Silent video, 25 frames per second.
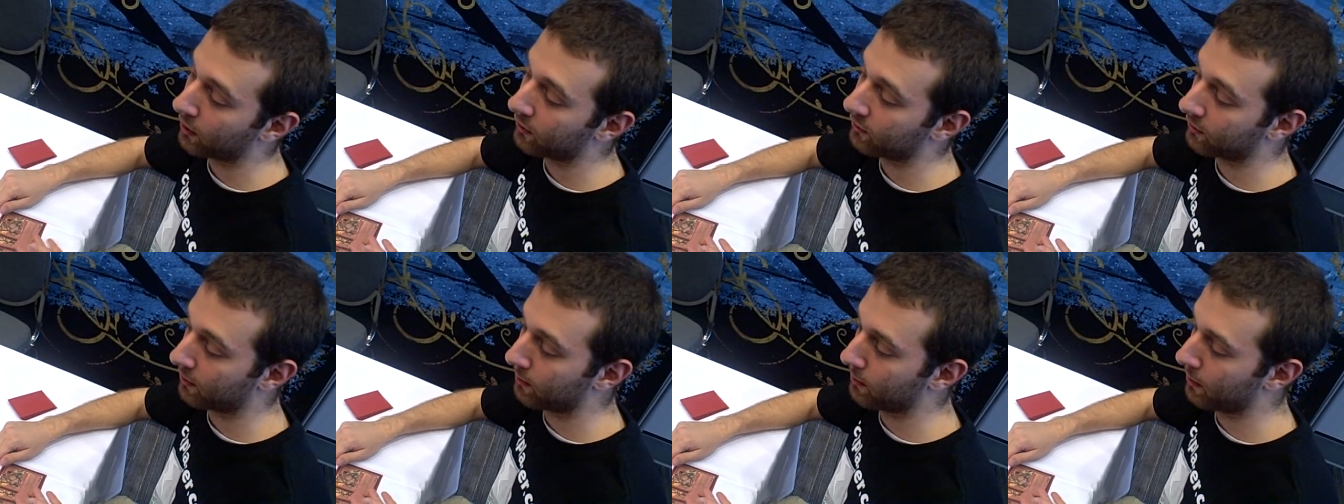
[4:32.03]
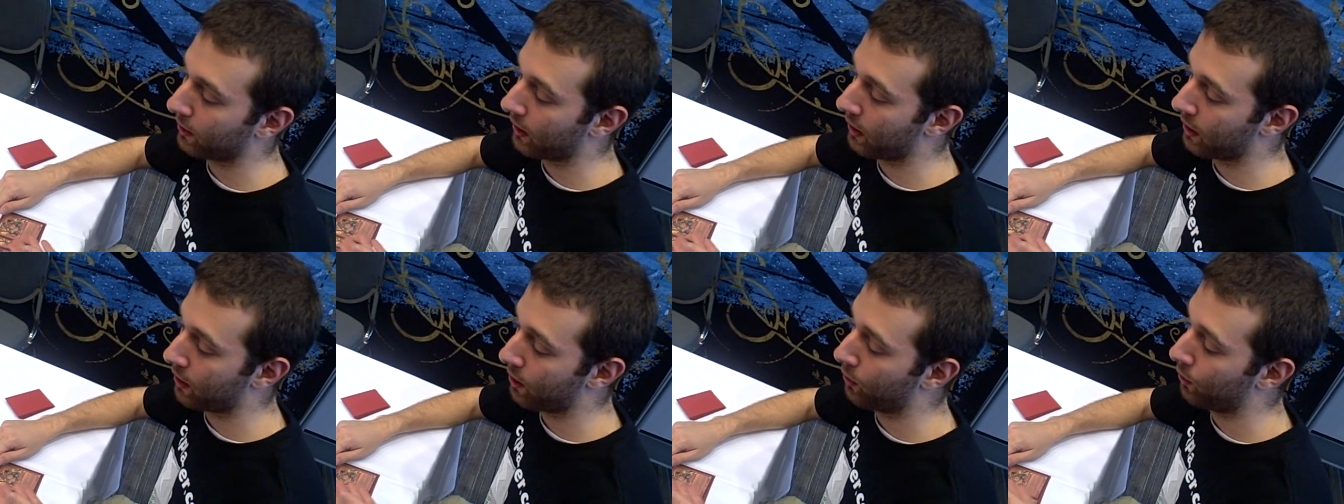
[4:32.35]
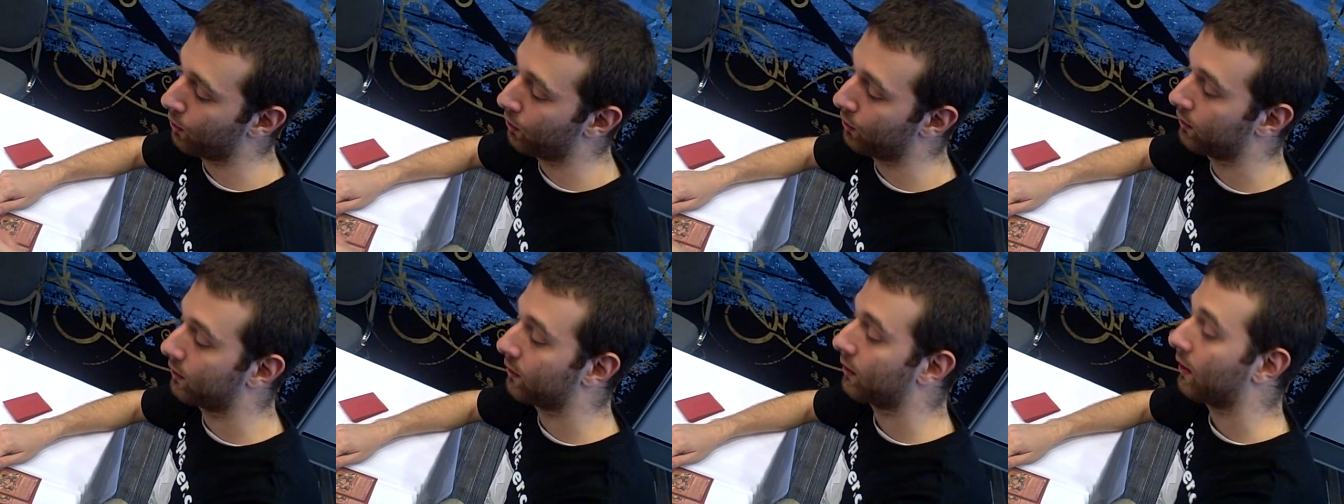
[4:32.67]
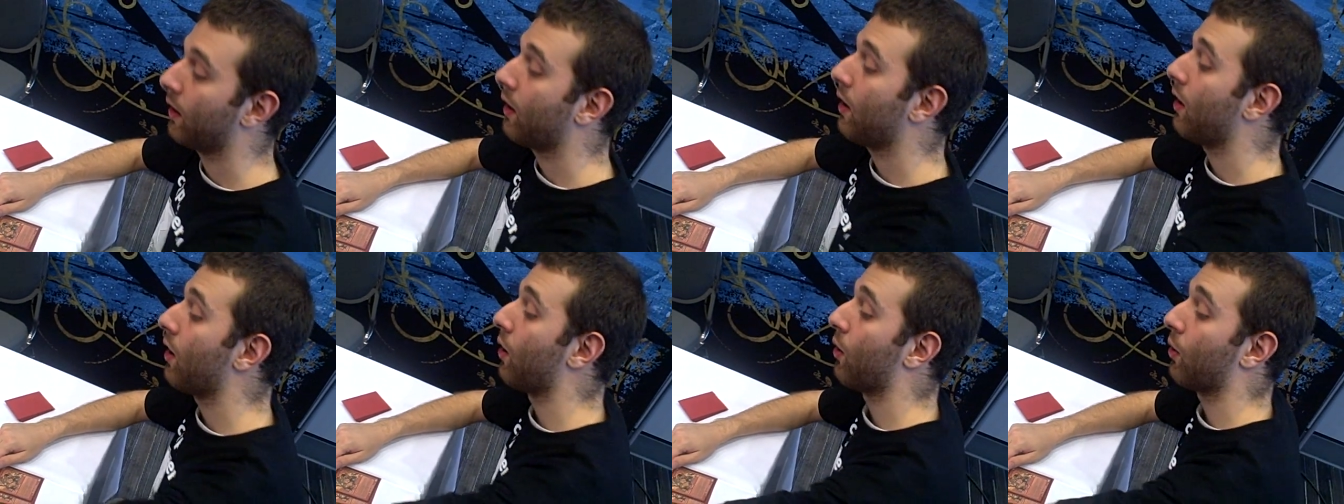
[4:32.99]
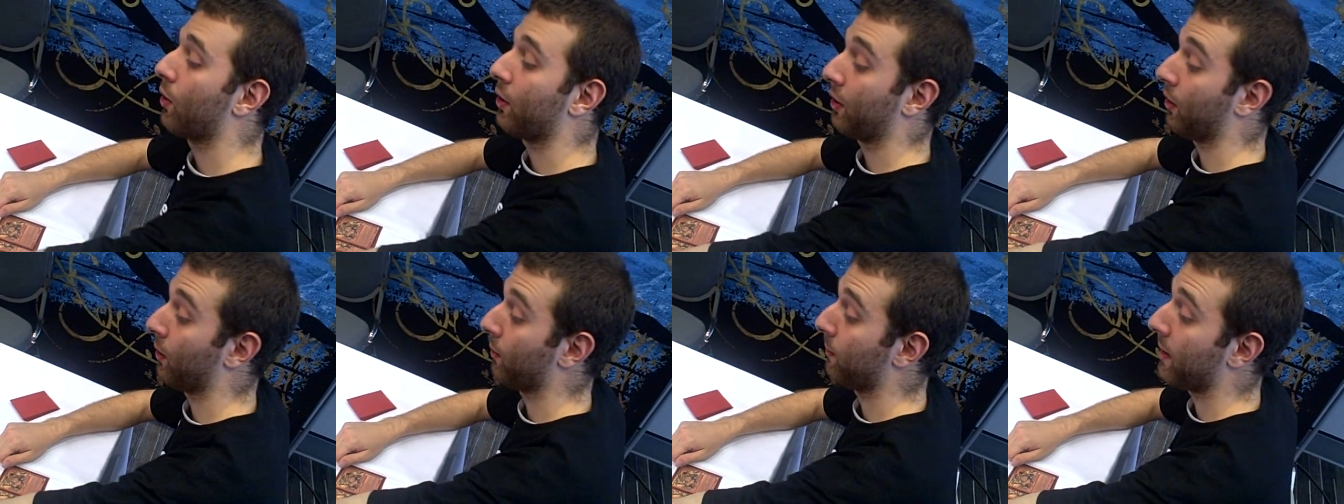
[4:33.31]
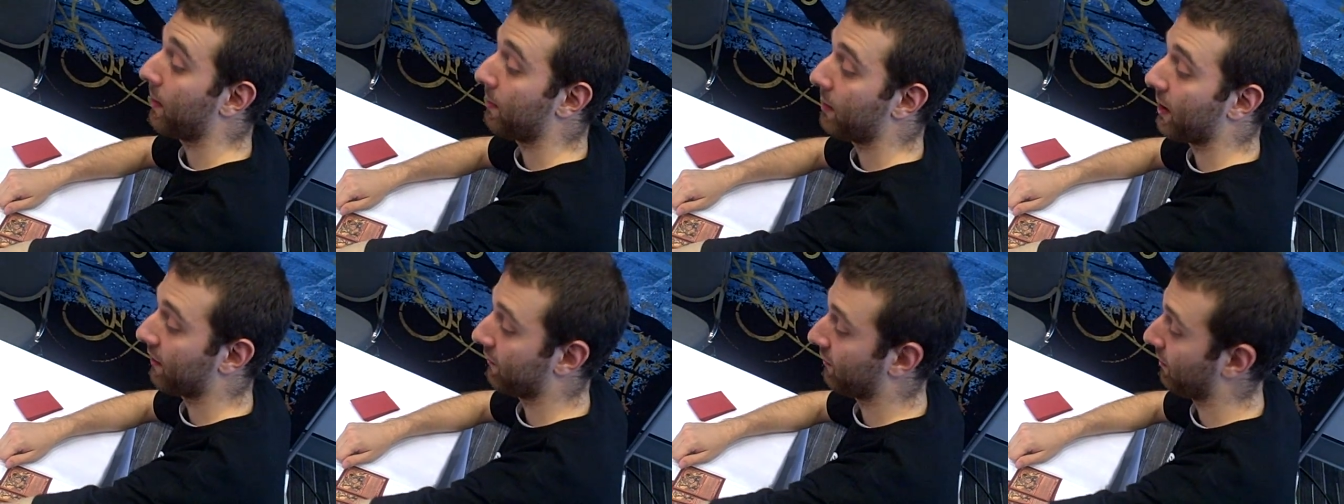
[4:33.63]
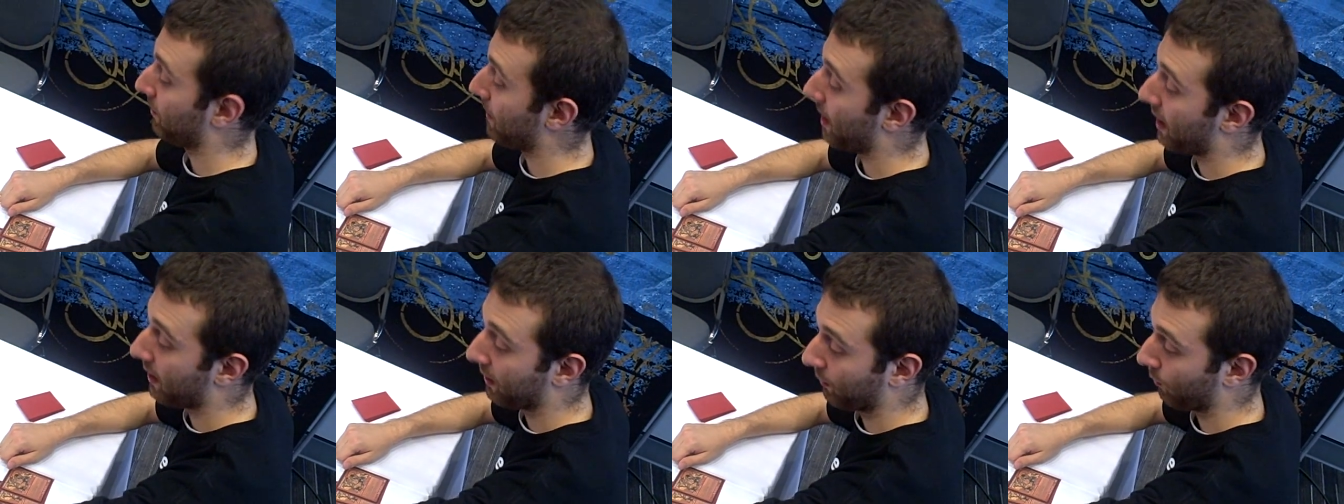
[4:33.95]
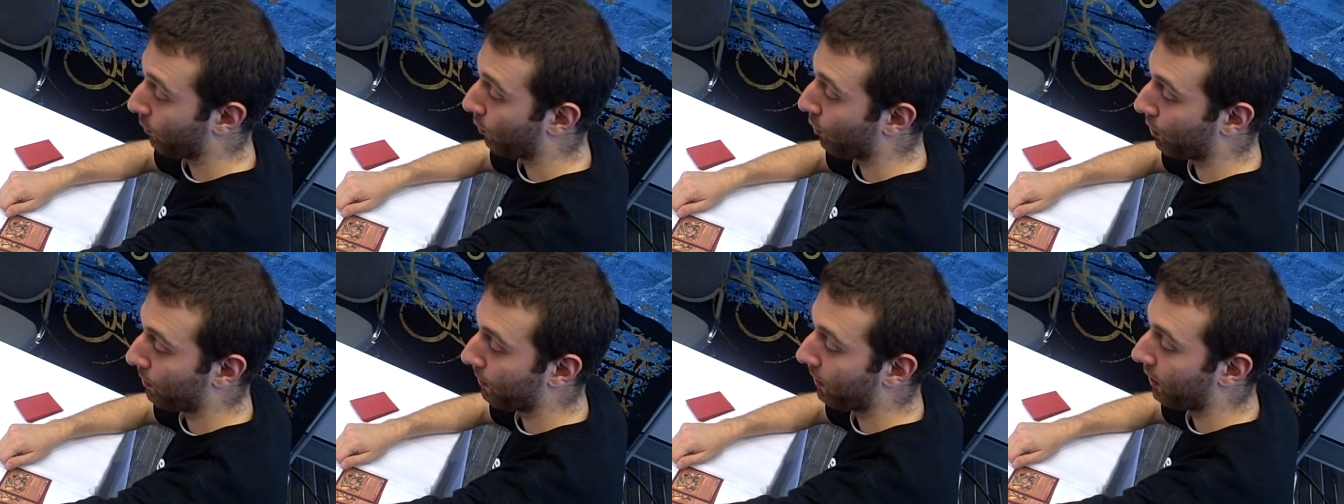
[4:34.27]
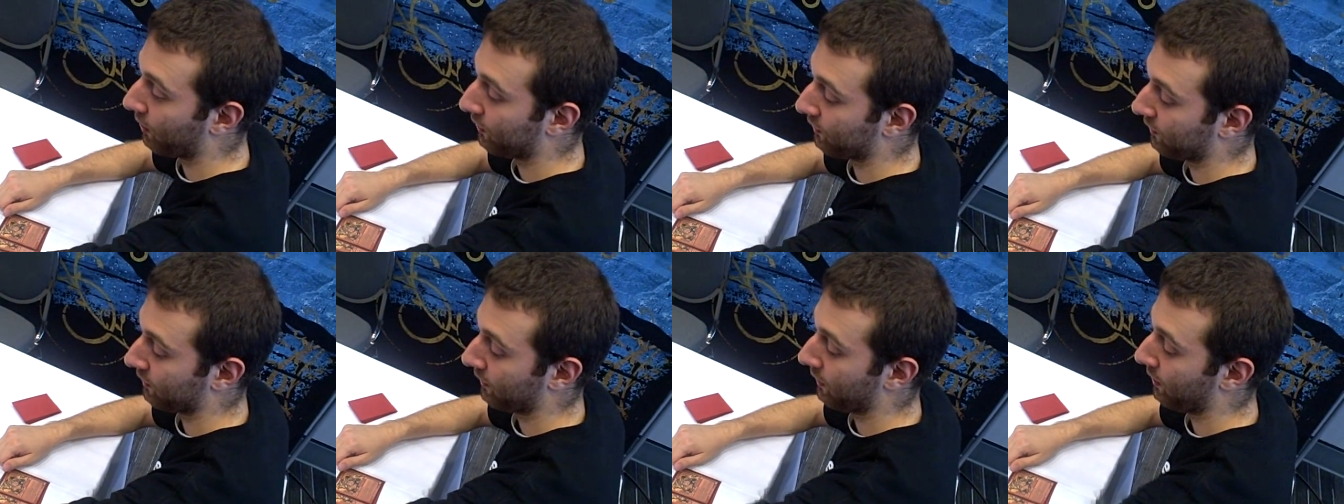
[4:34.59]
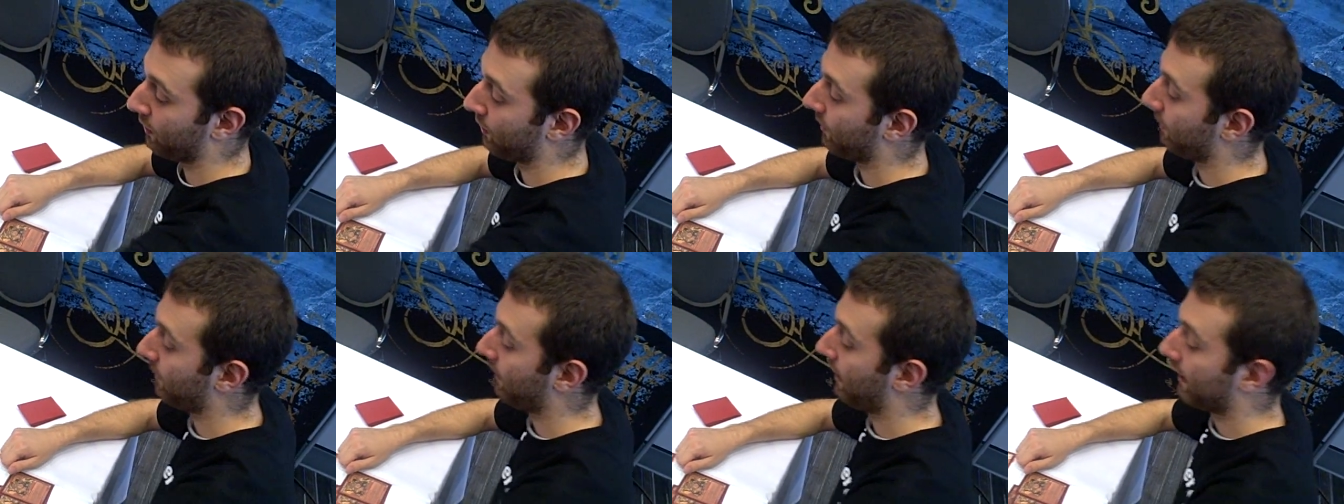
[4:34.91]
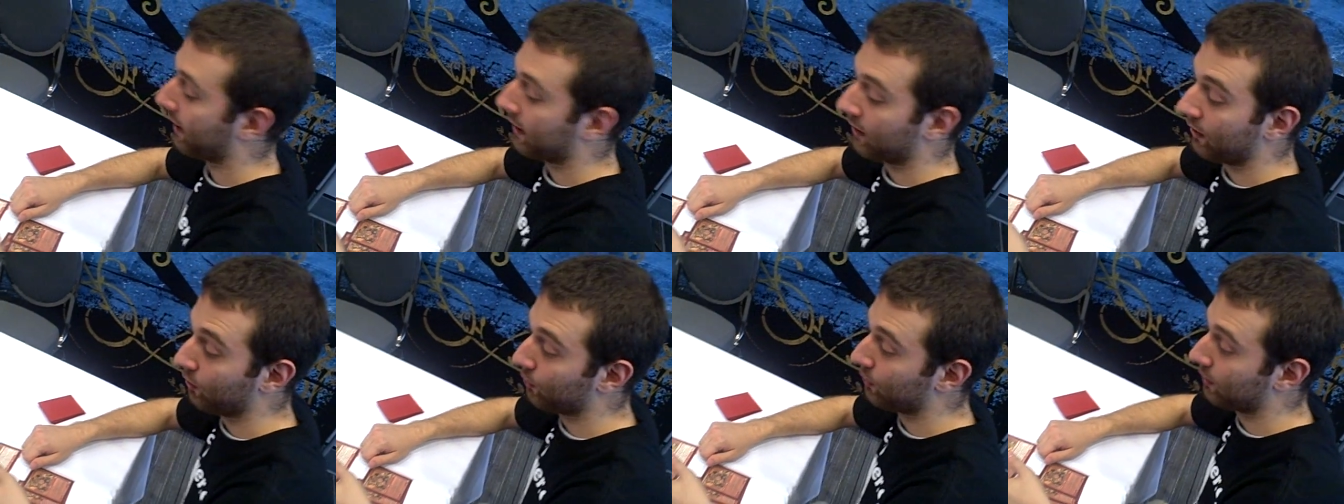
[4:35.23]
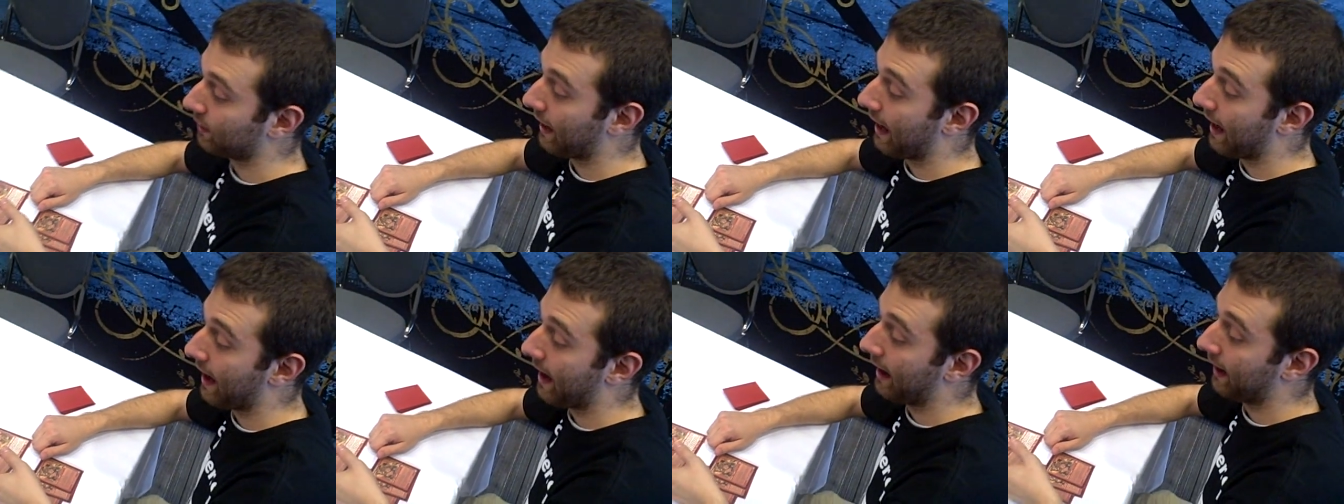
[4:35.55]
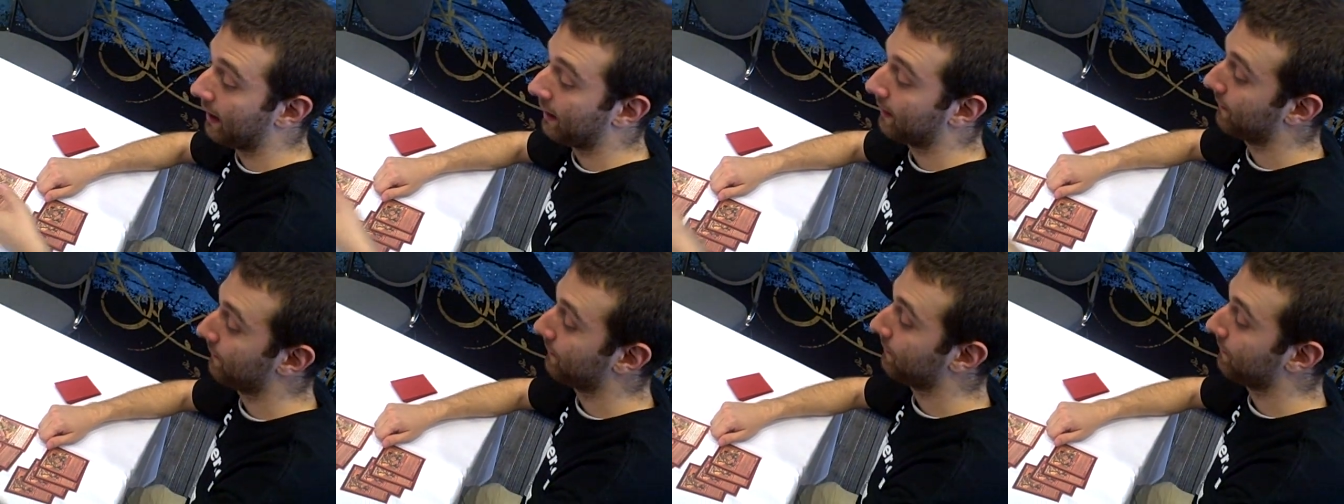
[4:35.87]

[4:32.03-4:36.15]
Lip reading: from Blows, or maybe I have a Mog War Marshal, I can use that,